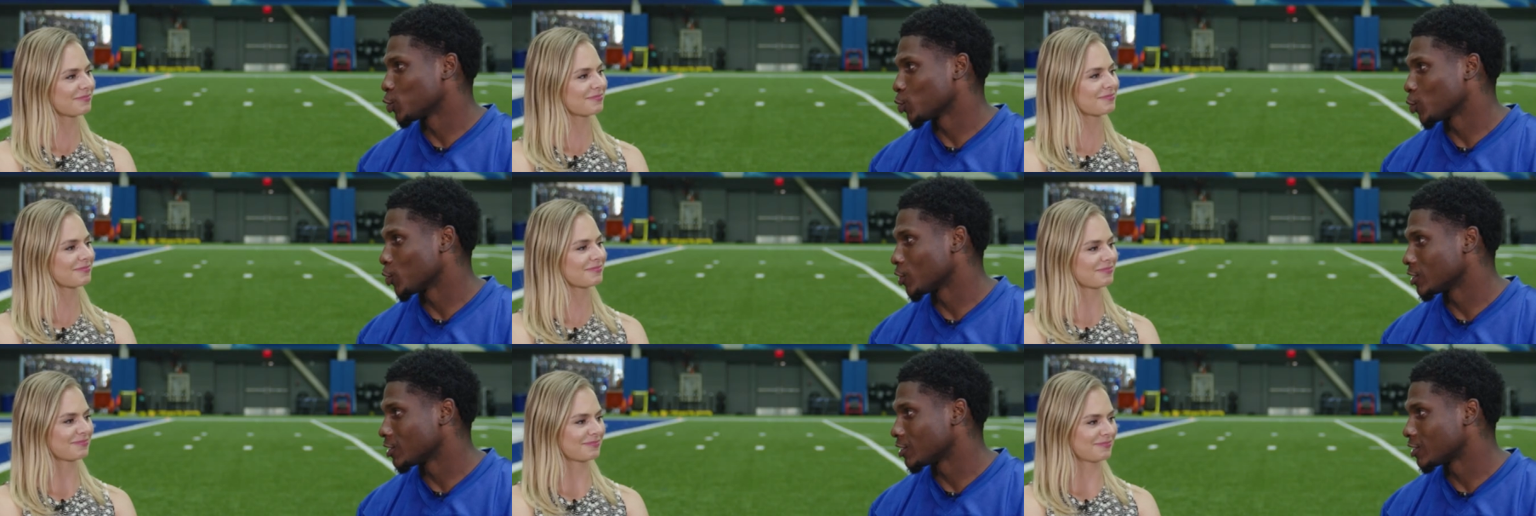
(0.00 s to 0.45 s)

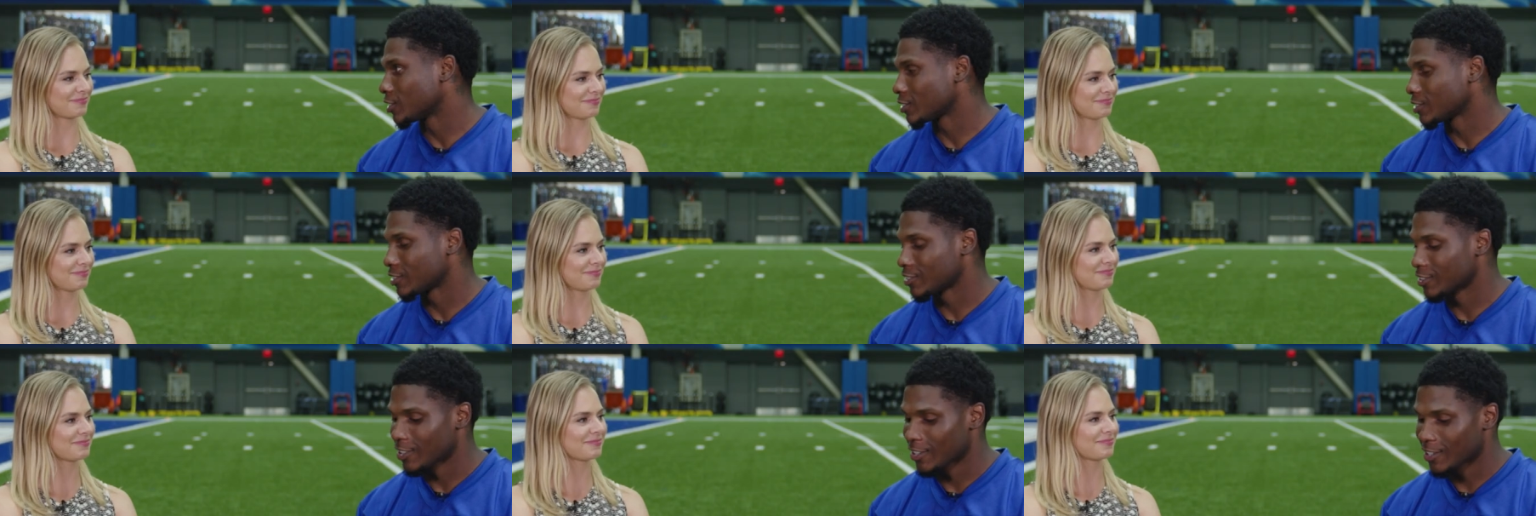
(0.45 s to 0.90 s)
Speaker 1: shorts
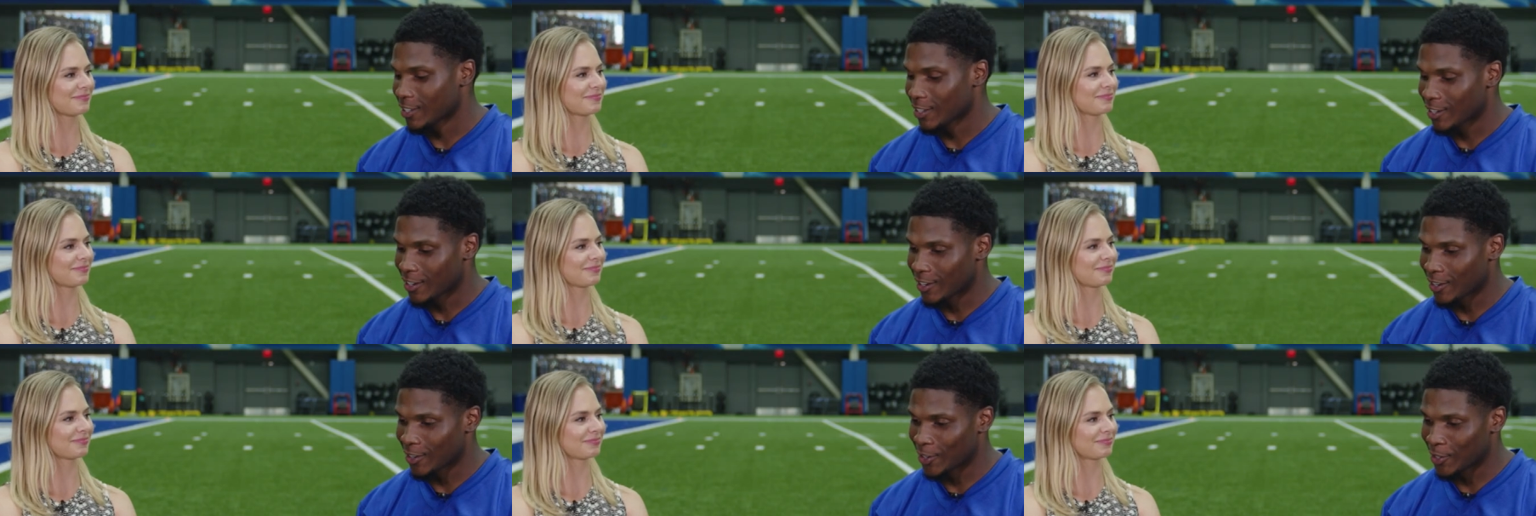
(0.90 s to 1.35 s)

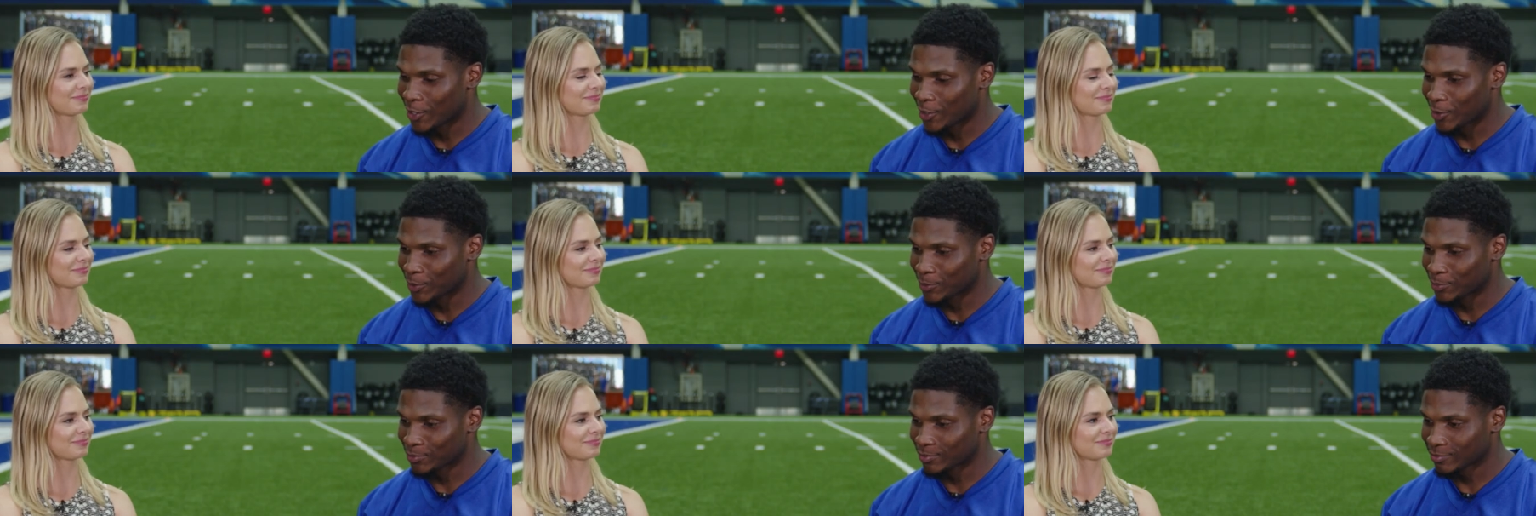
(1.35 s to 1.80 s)

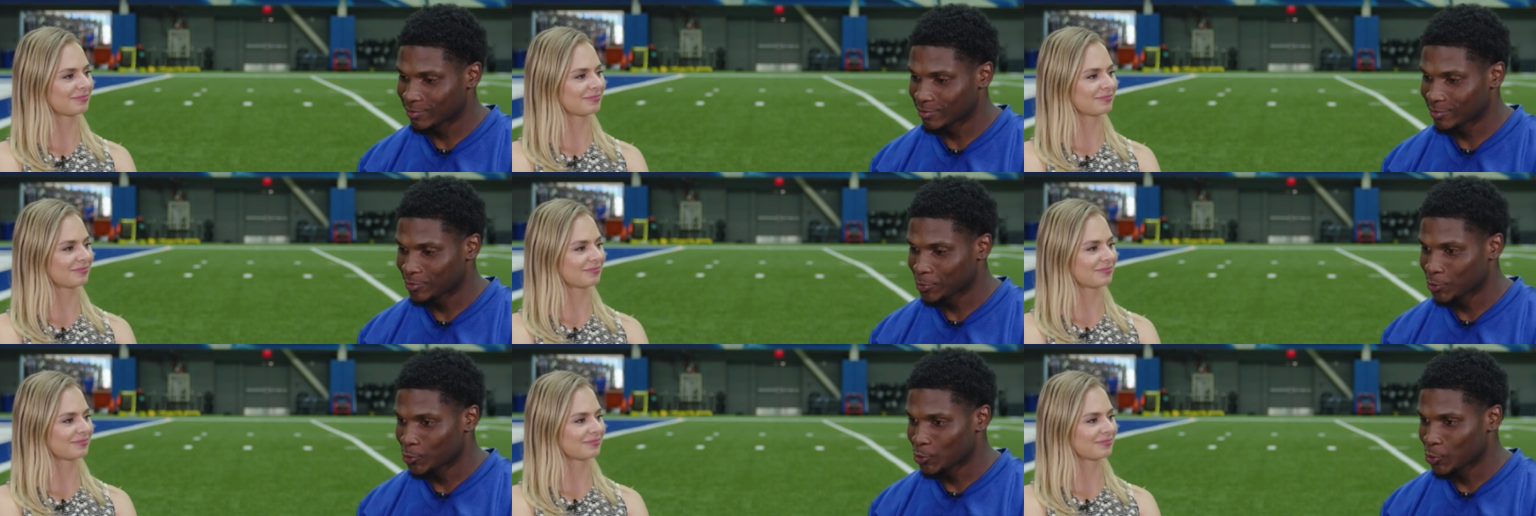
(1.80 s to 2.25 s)
um,
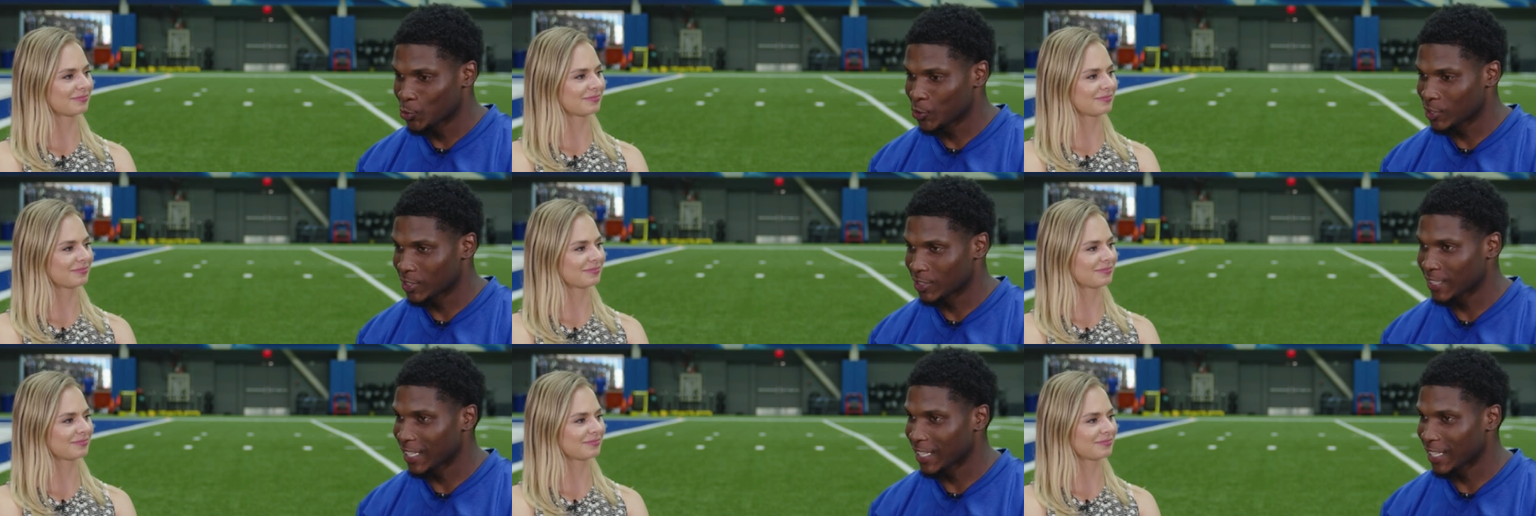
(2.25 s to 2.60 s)
with a